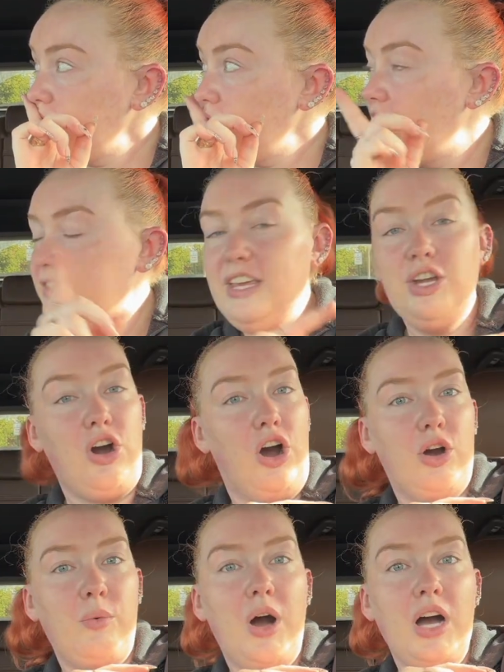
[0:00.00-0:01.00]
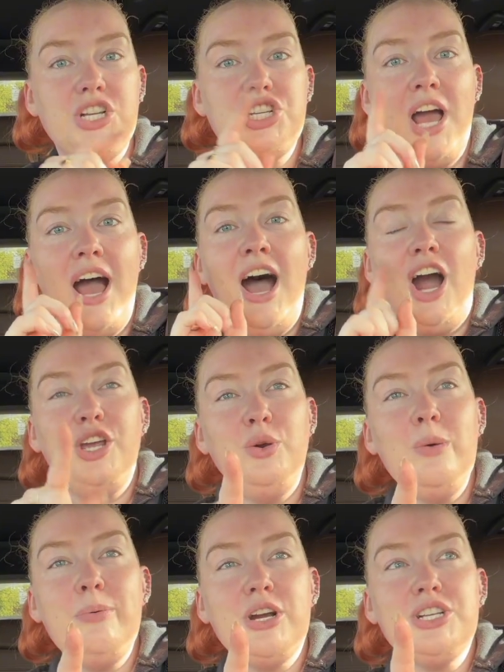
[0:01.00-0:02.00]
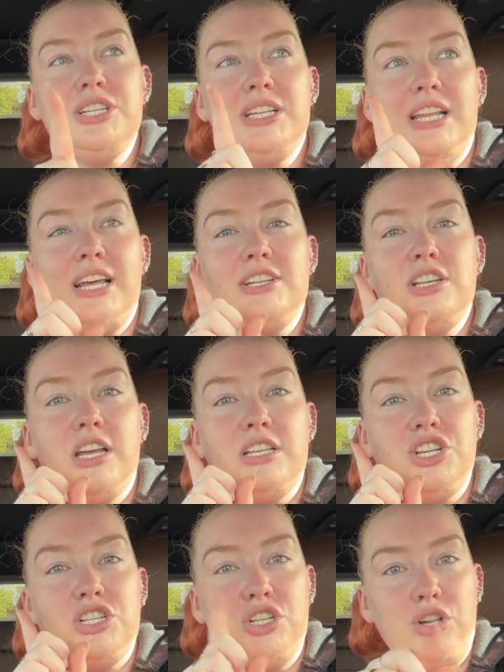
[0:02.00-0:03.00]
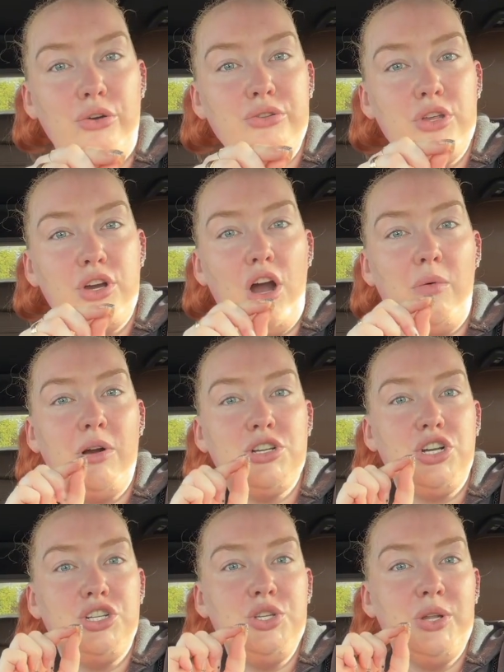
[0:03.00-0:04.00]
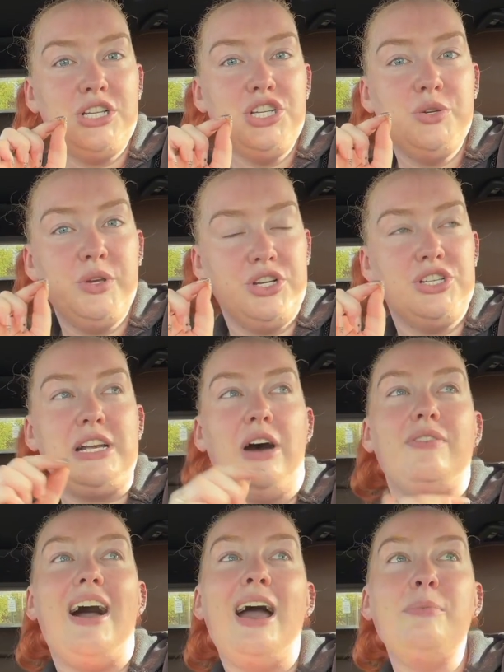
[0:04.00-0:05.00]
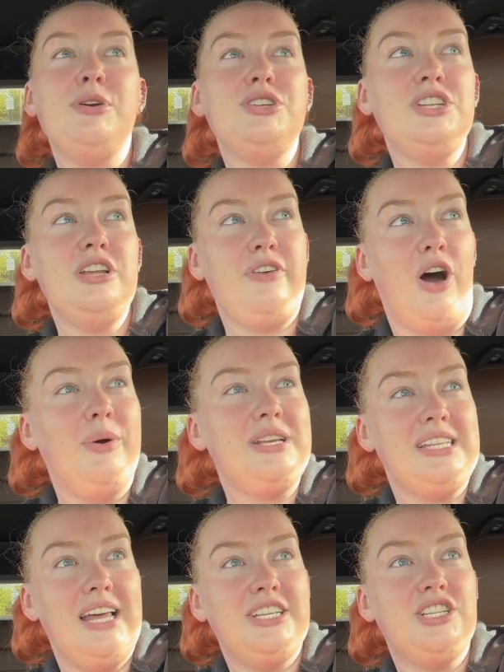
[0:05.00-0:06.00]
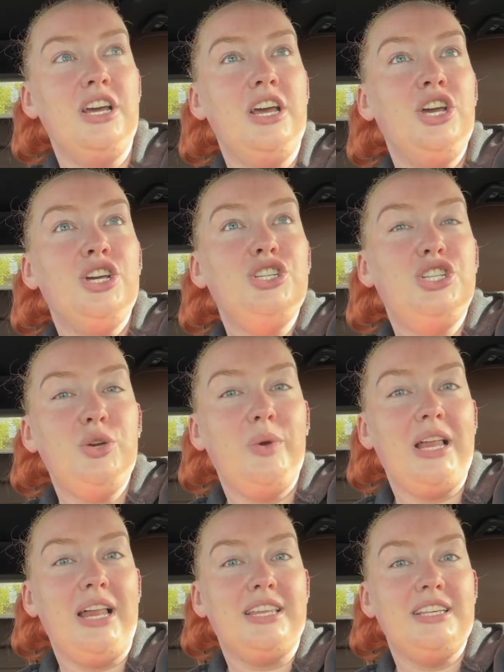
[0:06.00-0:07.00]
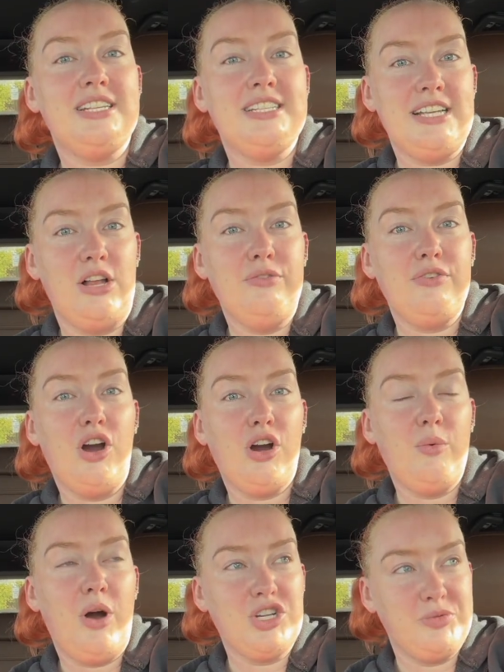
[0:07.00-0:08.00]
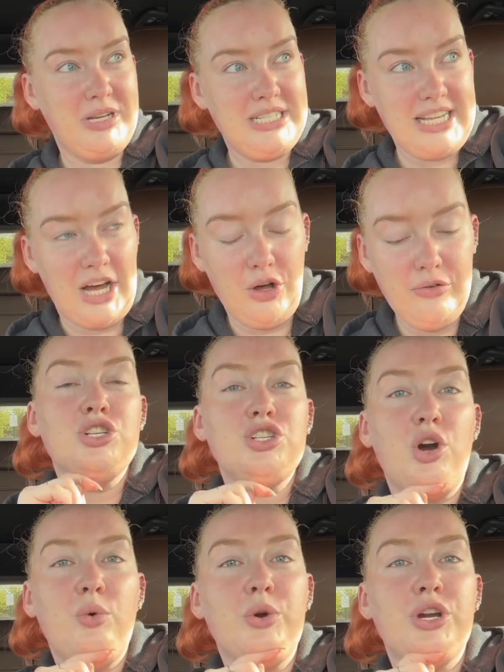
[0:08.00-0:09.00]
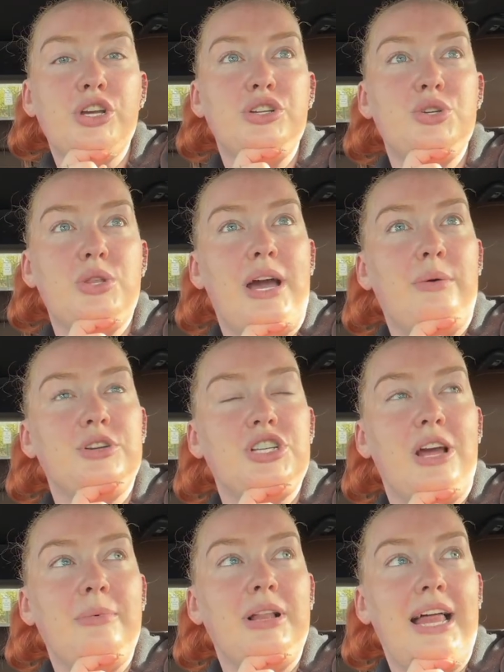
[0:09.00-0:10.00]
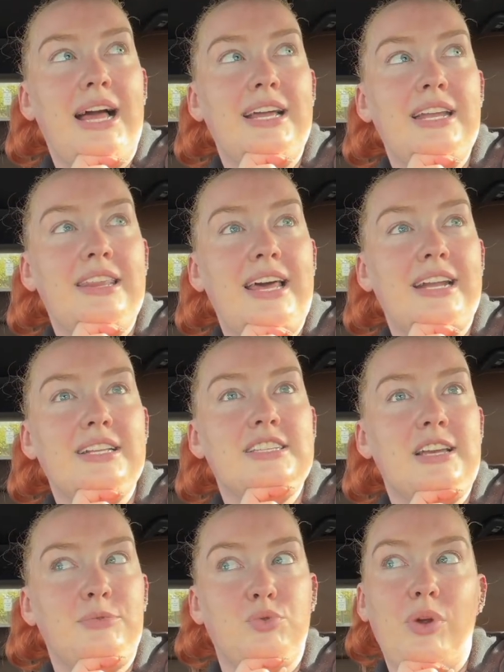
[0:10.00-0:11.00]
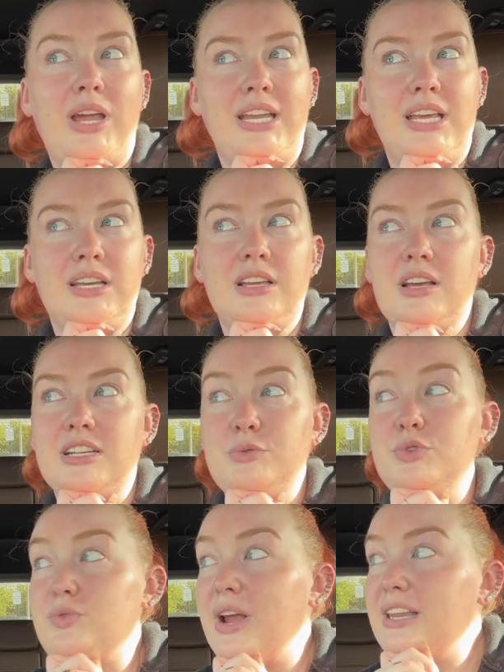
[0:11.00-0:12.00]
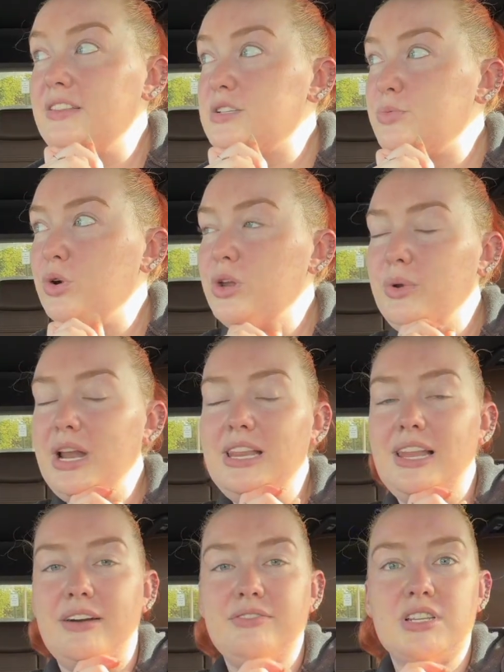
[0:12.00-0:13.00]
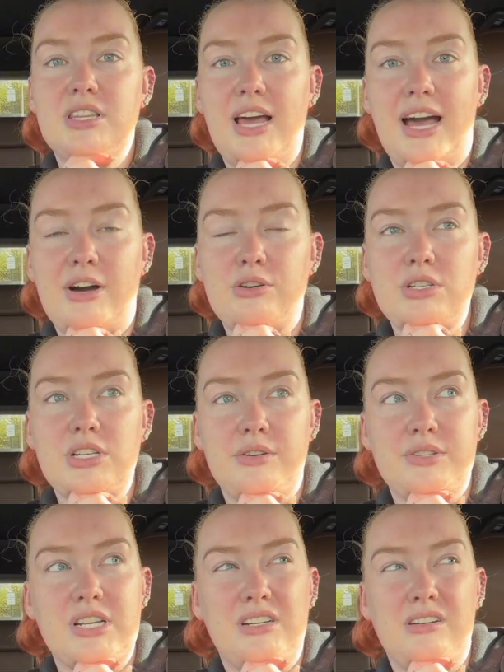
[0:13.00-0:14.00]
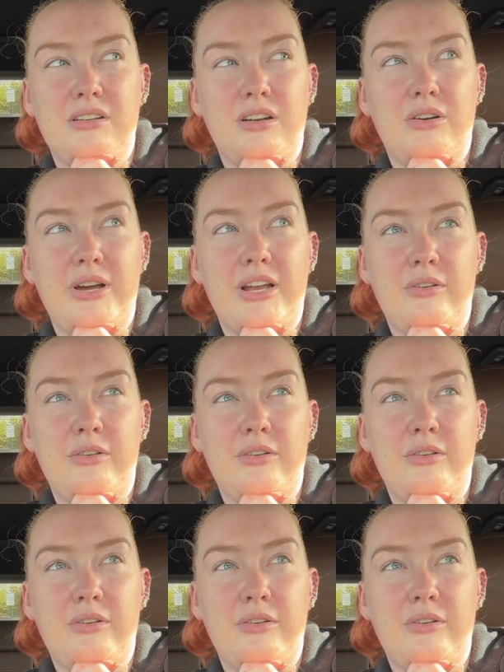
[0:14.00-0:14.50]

the car wash. Are you a person that likes like just go through the car wash, or do you like to do it yourself? I personally have always liked doing like the self car wash myself. So we're gonna go do that, which I'm glad that it stopped raining, because it was raining this morning when I left the house and I was like, oh no, I